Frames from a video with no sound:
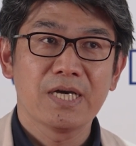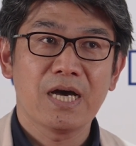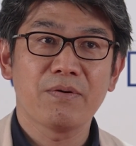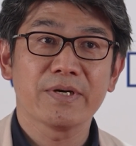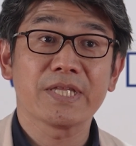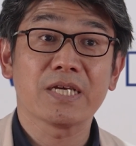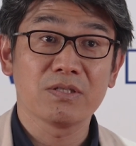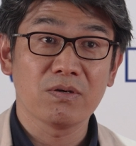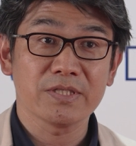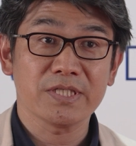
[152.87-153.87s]
our
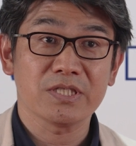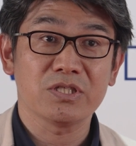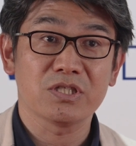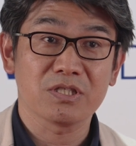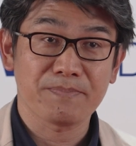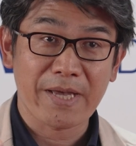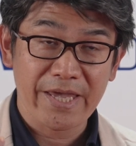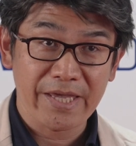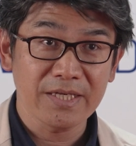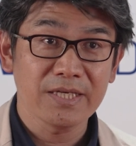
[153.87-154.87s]
technology to
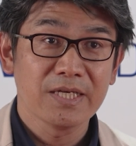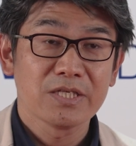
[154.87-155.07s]
Spain